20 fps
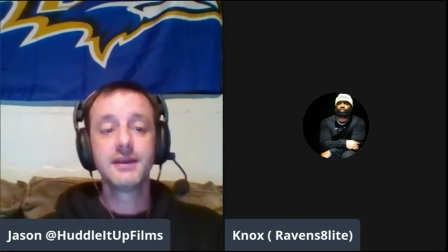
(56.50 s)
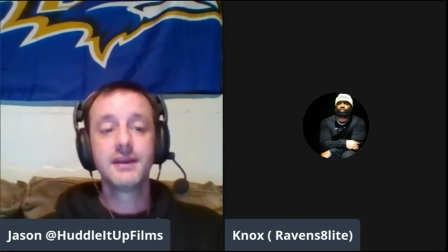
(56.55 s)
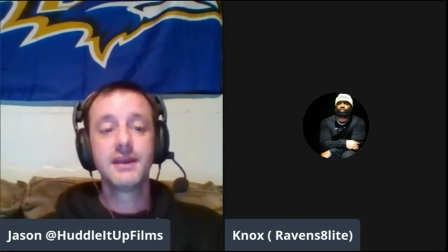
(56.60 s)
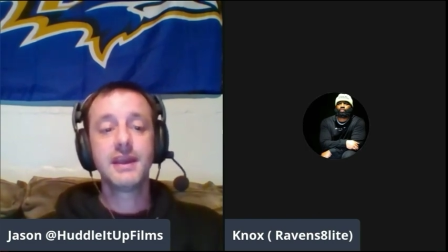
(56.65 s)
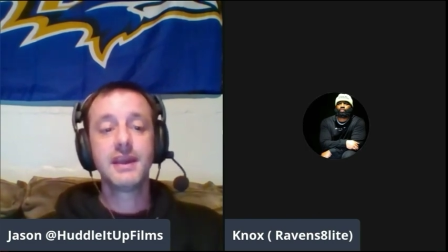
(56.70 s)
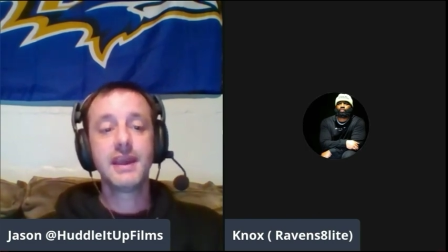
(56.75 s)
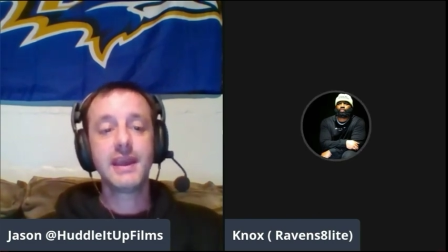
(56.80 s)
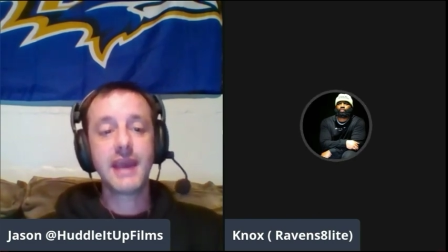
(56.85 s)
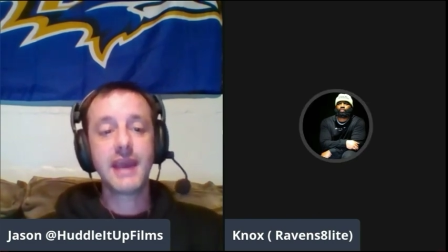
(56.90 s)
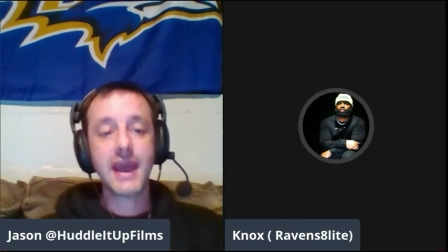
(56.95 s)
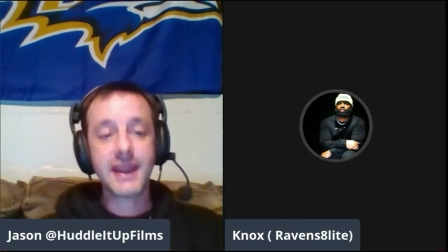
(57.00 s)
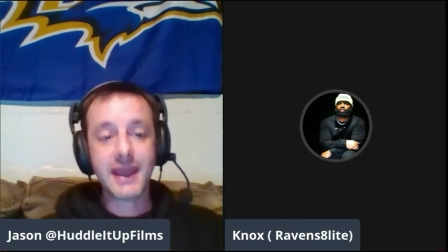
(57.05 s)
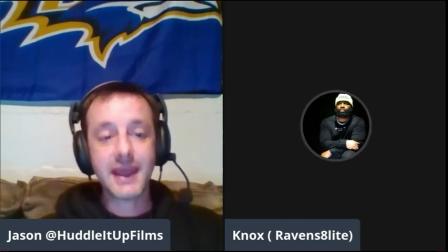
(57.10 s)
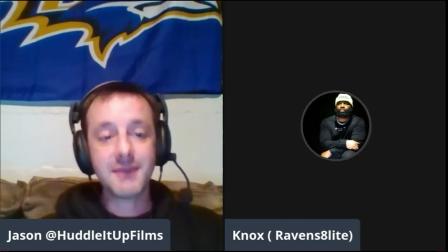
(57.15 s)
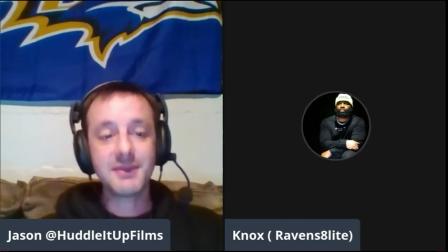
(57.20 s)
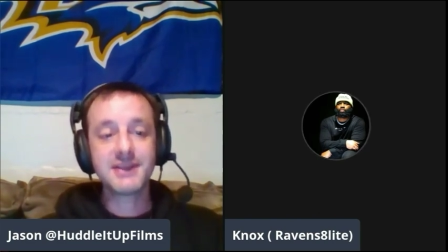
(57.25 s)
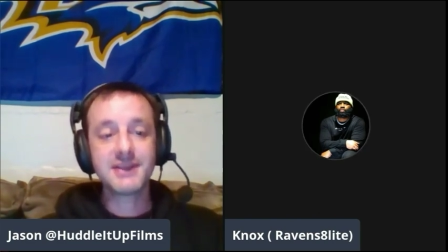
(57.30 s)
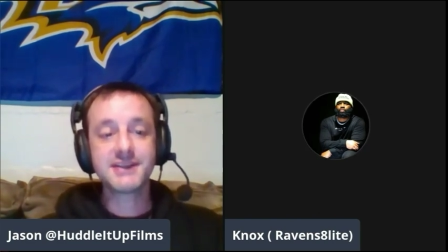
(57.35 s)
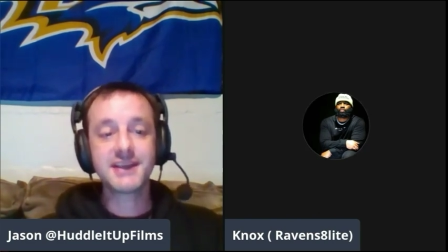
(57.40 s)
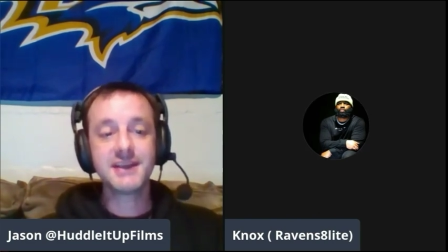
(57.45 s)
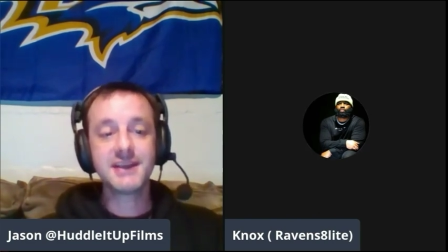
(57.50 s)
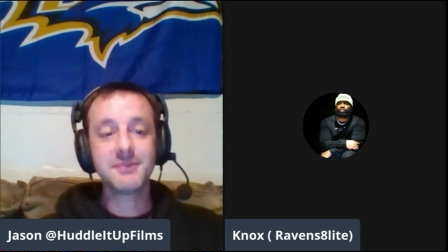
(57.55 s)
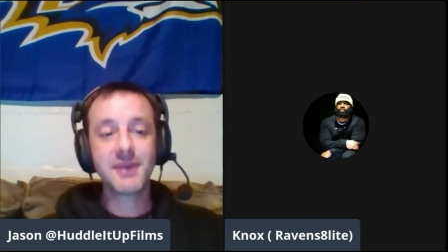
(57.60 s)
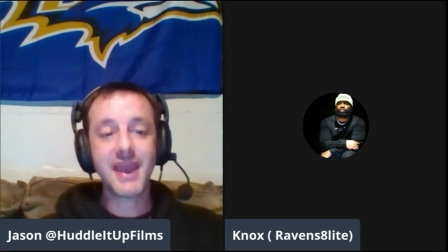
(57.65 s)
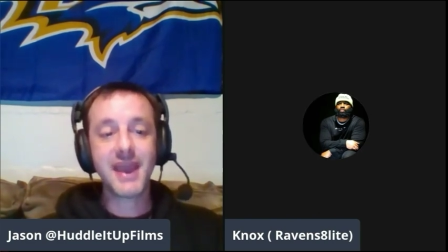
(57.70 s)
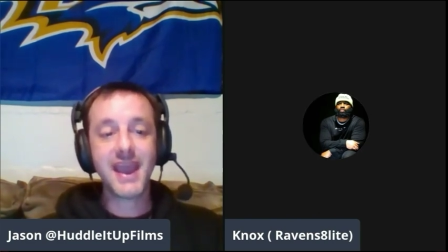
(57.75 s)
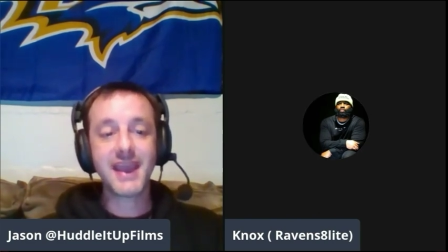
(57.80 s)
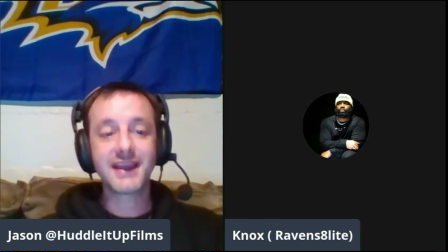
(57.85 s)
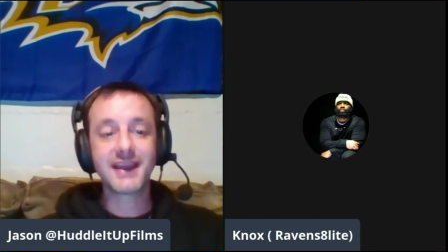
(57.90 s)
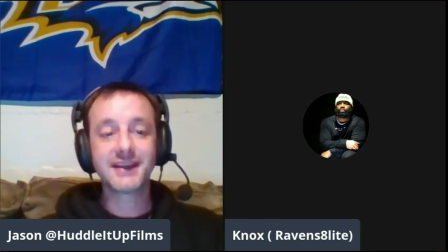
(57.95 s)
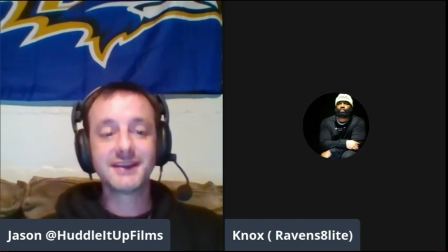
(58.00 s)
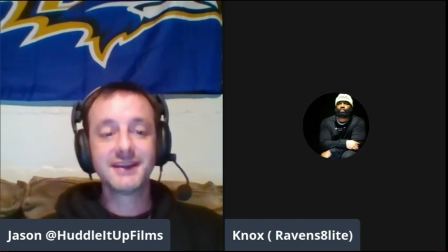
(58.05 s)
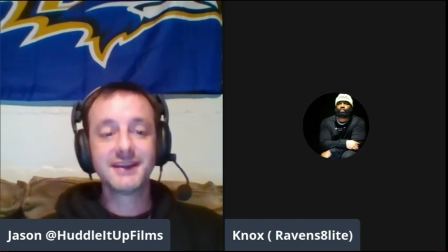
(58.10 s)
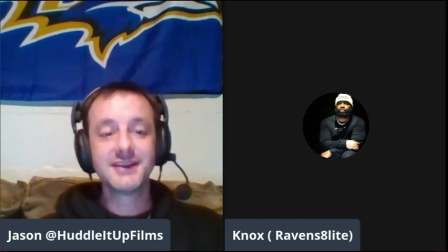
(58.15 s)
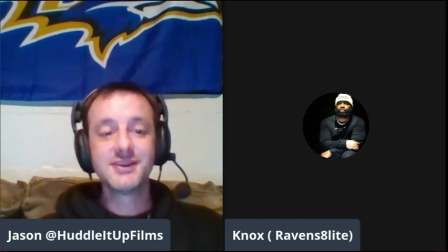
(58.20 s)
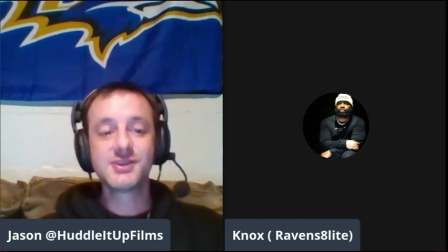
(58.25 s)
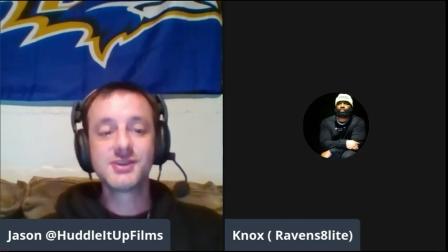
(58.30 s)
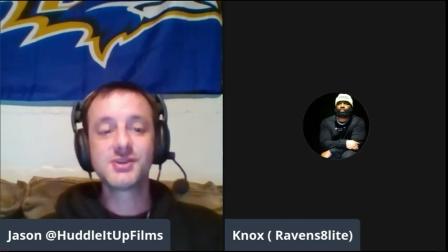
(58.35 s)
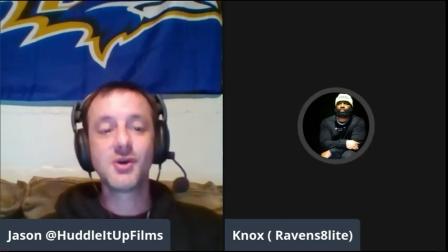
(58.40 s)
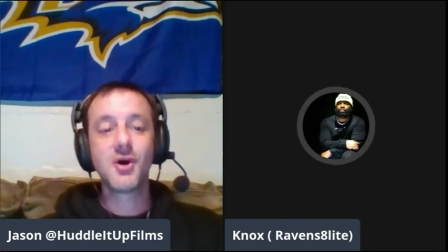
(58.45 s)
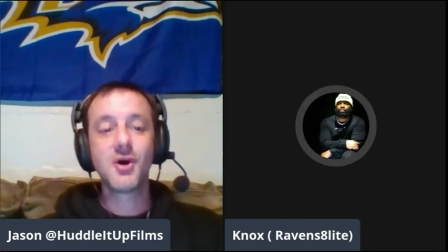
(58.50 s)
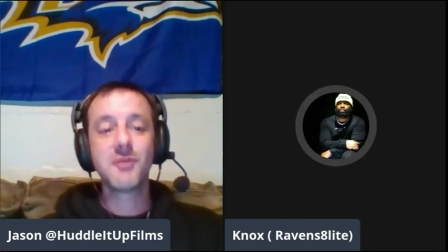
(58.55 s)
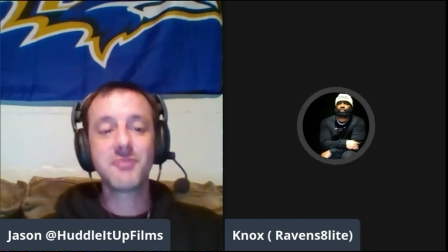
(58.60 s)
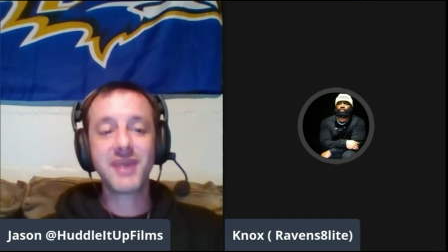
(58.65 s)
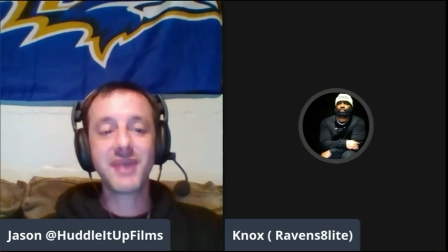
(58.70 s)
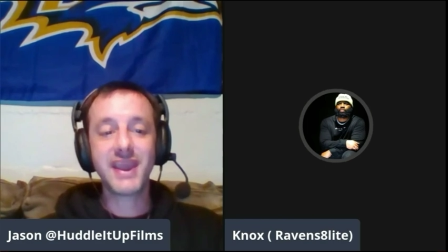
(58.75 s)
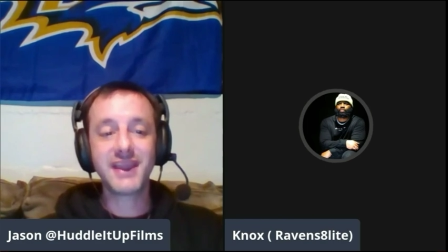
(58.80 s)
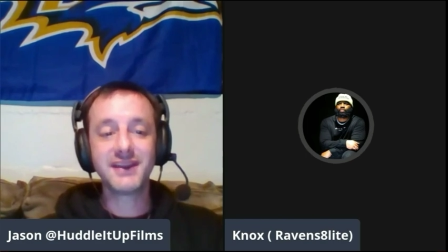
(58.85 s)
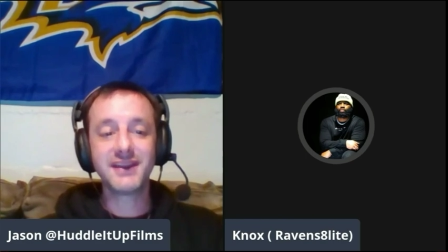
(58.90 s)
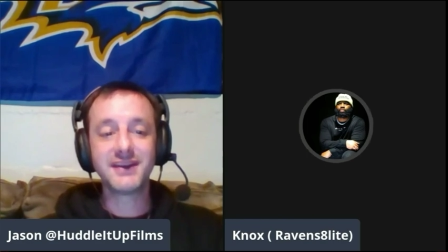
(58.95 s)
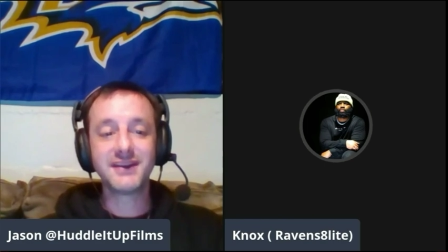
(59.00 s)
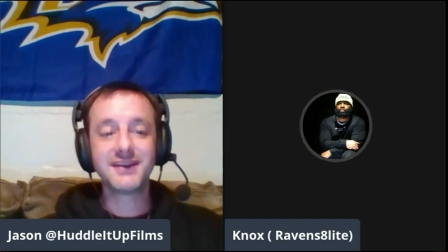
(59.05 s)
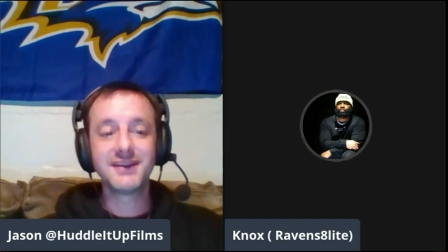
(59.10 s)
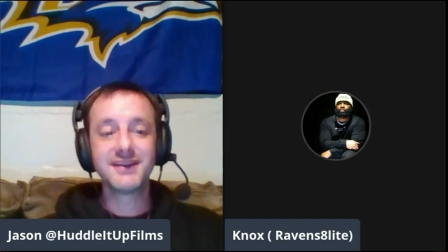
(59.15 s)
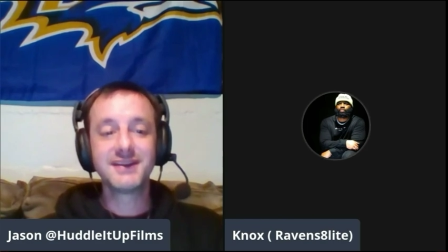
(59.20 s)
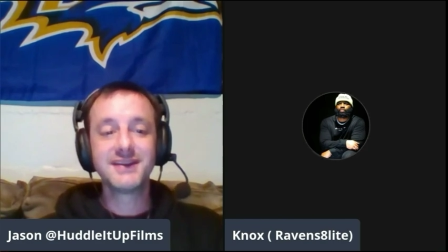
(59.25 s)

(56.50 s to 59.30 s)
mm-hmm. yeah, at M&T Bank, yeah, Sean Payton, yeah.